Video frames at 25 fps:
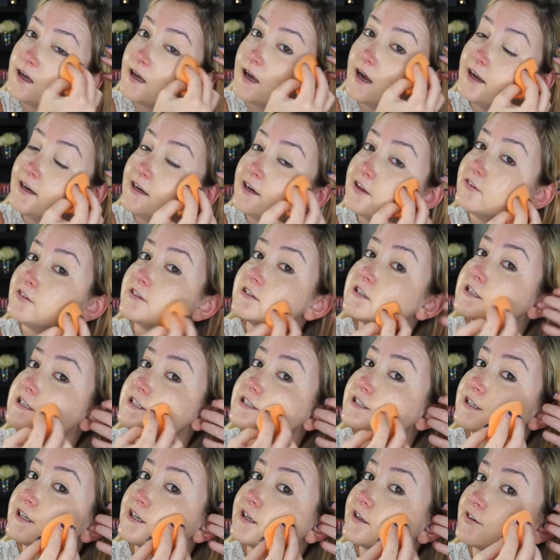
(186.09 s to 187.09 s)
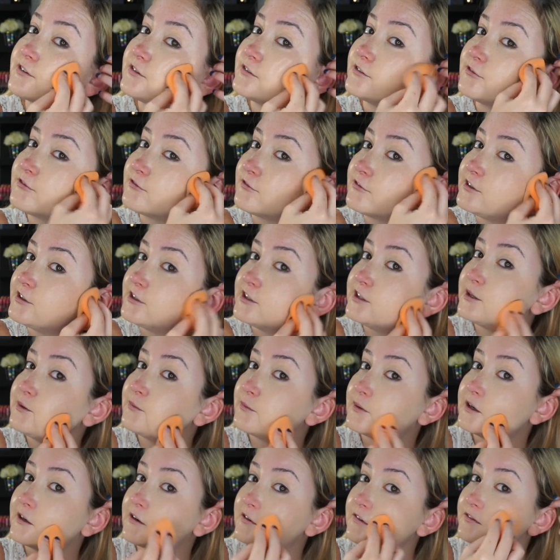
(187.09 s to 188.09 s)
I know this is like really
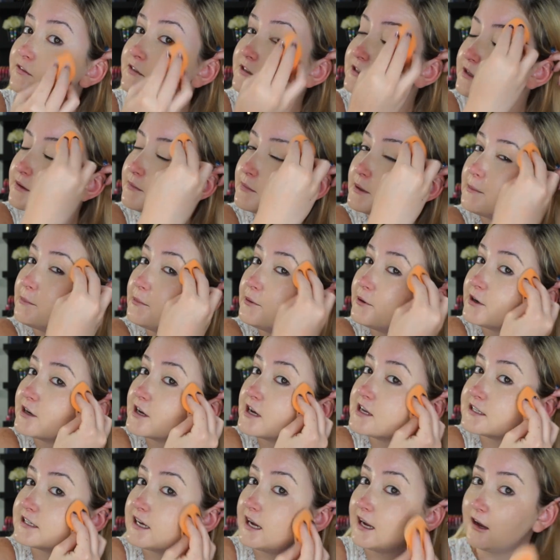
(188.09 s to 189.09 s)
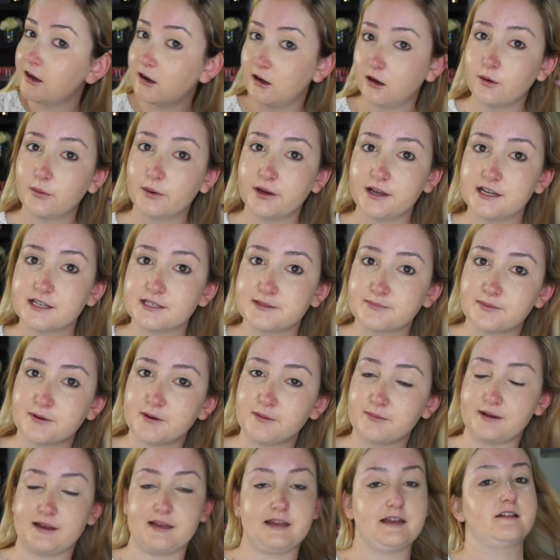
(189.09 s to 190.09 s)
weird for some people because I always
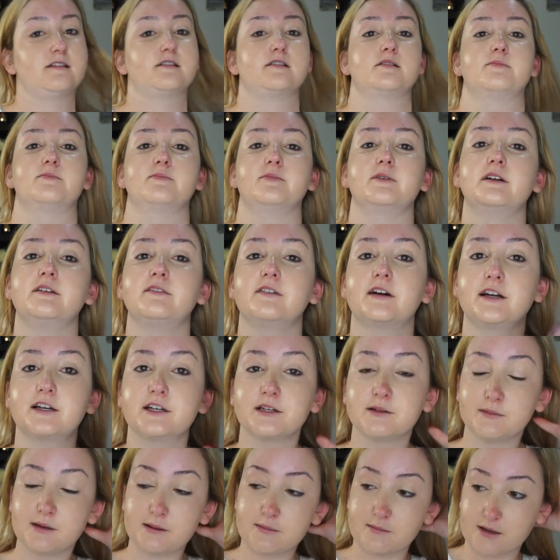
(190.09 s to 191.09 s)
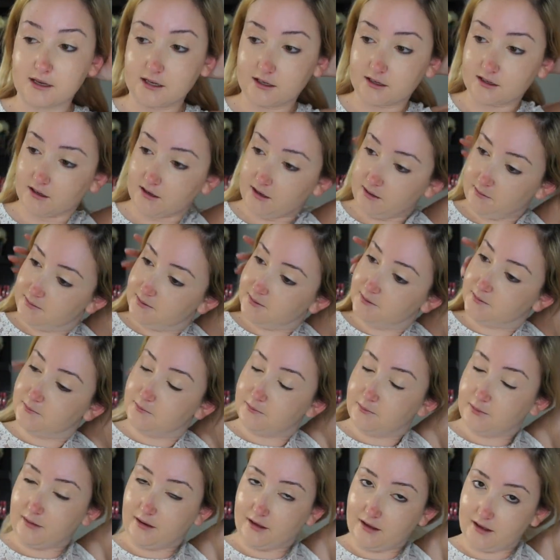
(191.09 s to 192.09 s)
put my hair up whenever I do my makeup,
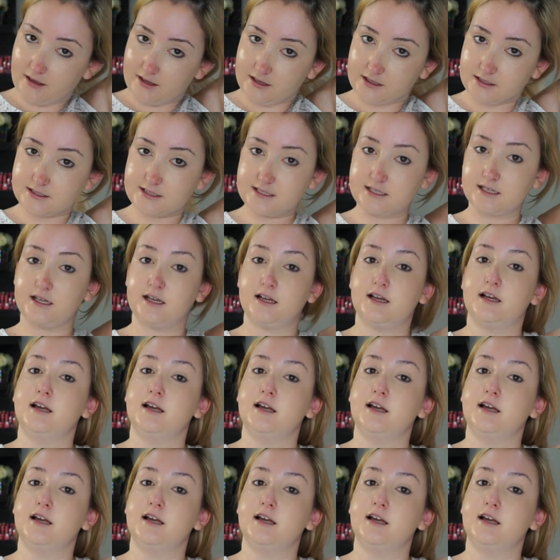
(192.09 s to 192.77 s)
but